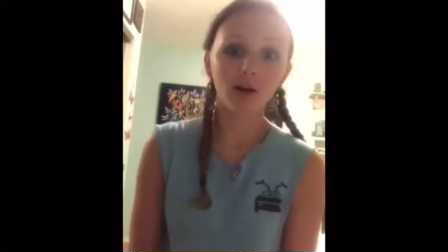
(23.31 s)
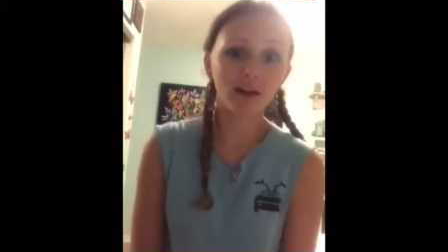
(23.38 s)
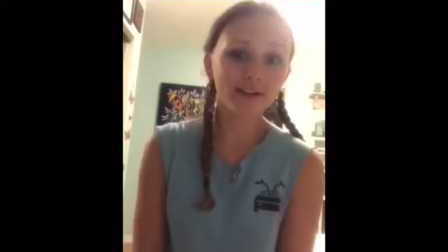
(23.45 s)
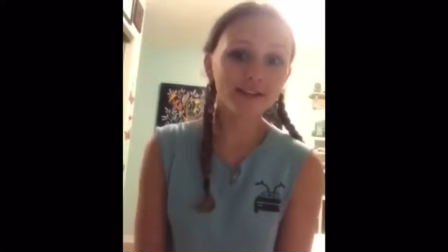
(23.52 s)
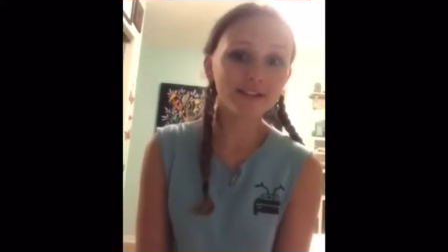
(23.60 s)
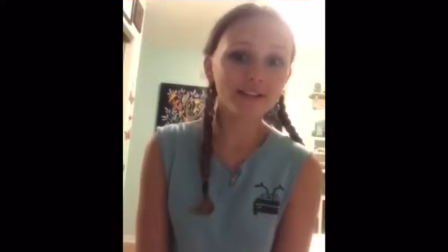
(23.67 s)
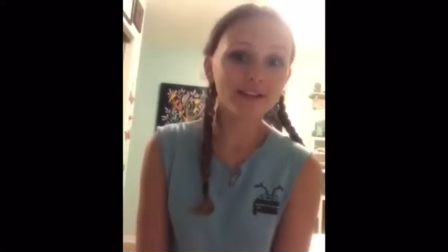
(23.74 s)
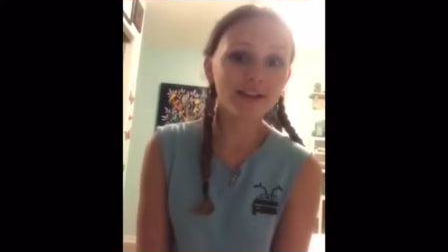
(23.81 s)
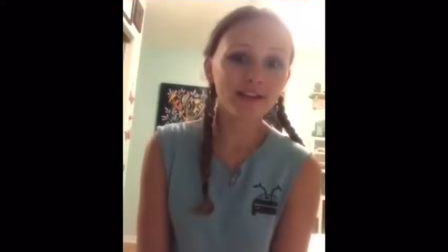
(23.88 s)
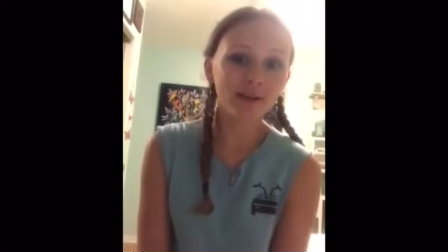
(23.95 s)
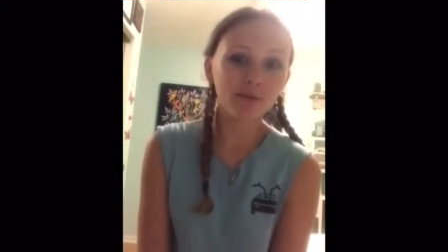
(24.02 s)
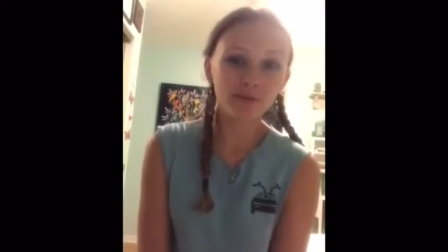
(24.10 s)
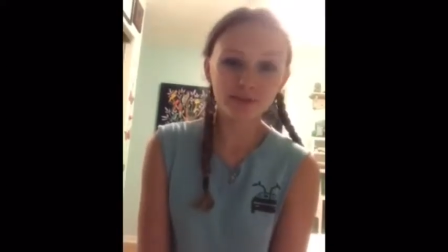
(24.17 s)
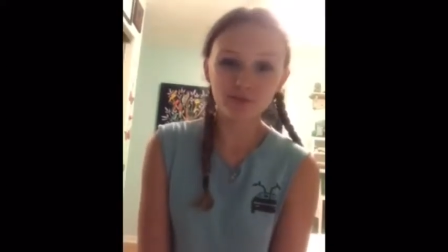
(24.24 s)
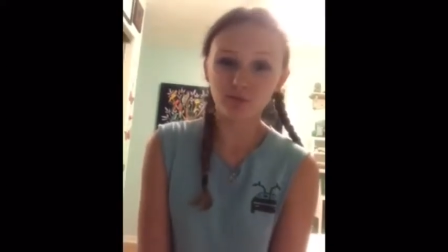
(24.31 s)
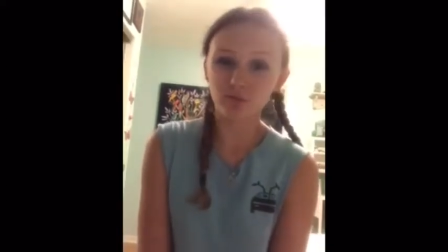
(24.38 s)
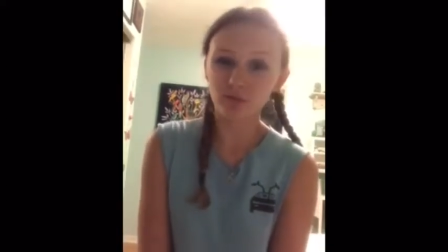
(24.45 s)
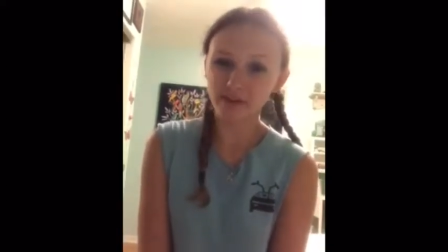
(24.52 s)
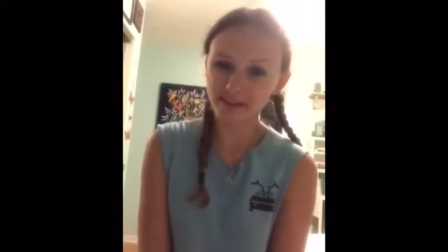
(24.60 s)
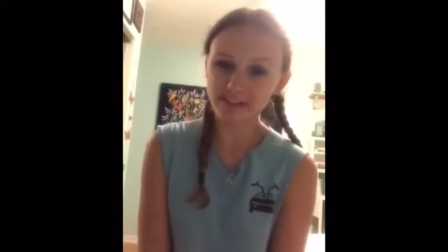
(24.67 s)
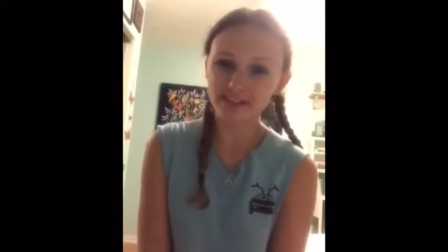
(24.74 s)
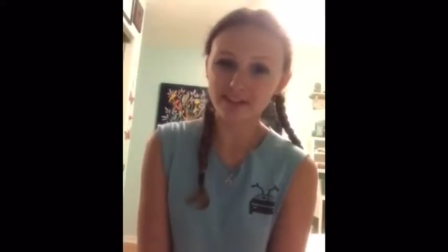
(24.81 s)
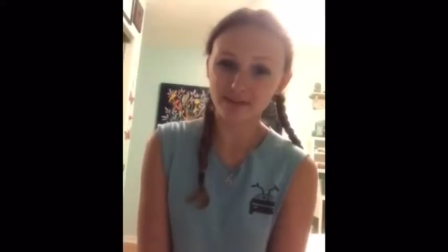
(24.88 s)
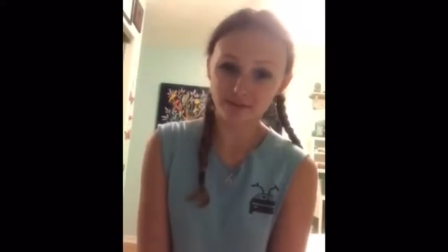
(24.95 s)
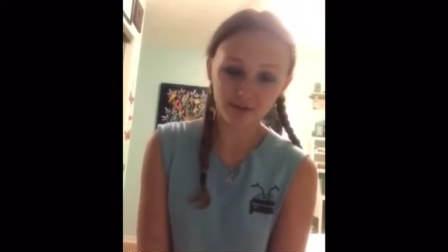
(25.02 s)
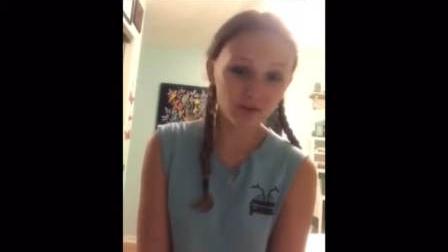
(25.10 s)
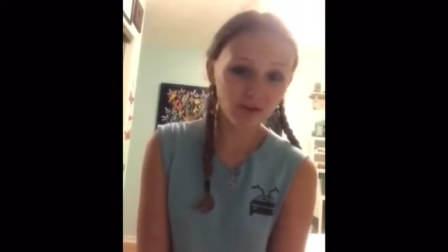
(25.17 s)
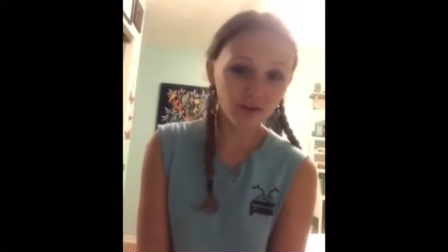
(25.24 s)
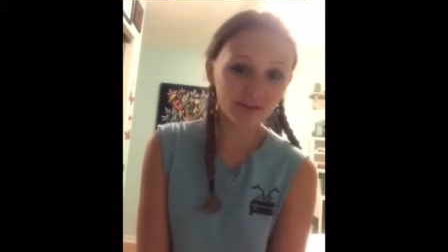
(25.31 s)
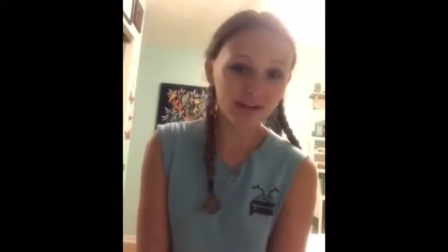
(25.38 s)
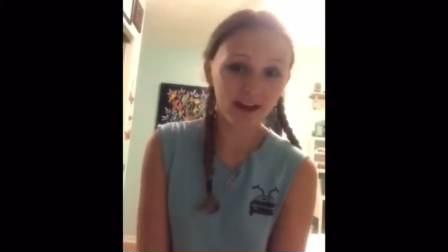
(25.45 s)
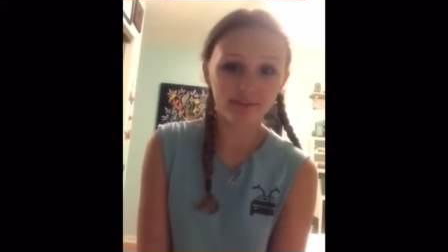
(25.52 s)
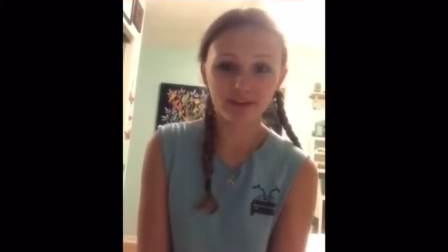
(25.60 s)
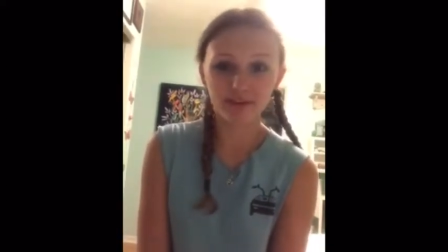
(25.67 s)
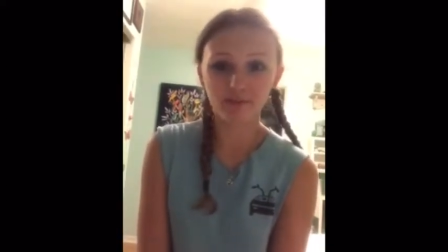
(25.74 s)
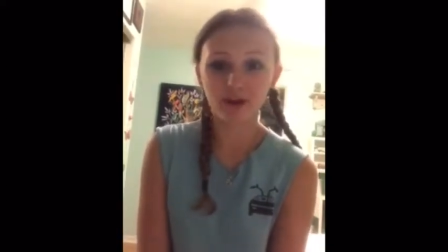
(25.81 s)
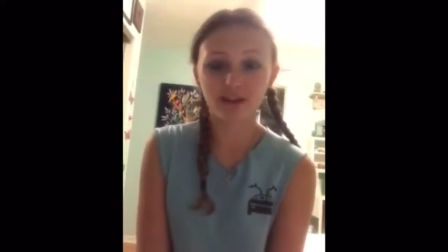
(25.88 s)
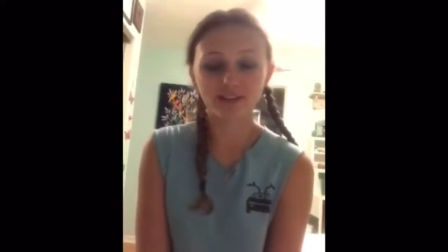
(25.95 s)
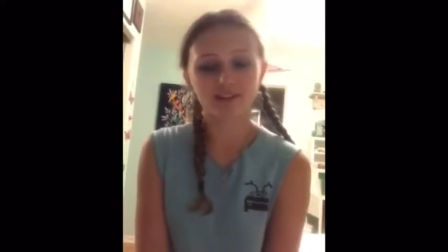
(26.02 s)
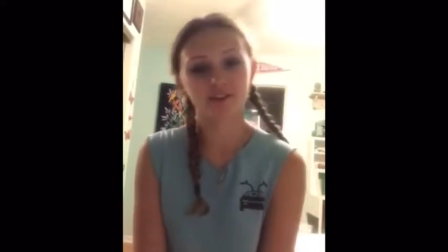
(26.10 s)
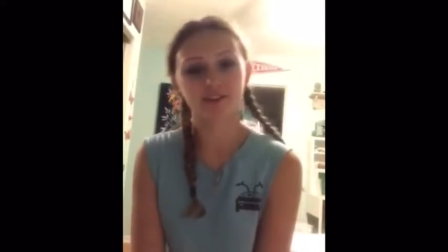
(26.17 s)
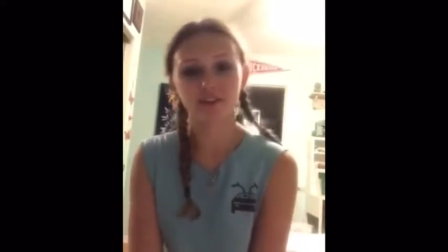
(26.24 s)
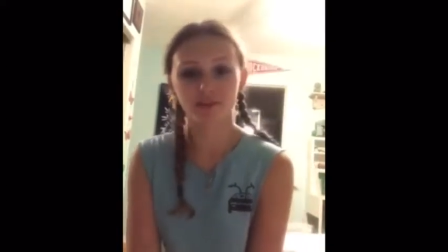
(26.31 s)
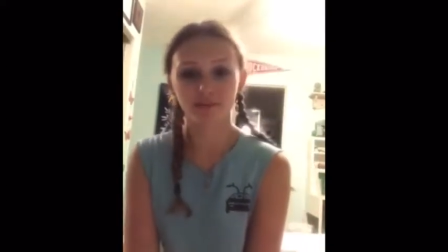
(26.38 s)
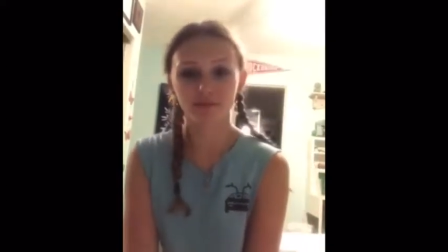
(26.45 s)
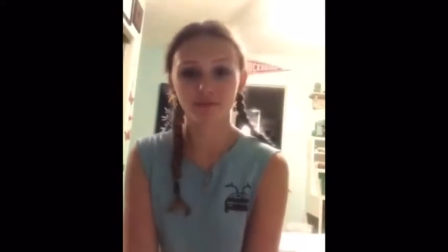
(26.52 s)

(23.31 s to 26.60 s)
Honestly, it was really difficult having to practice on another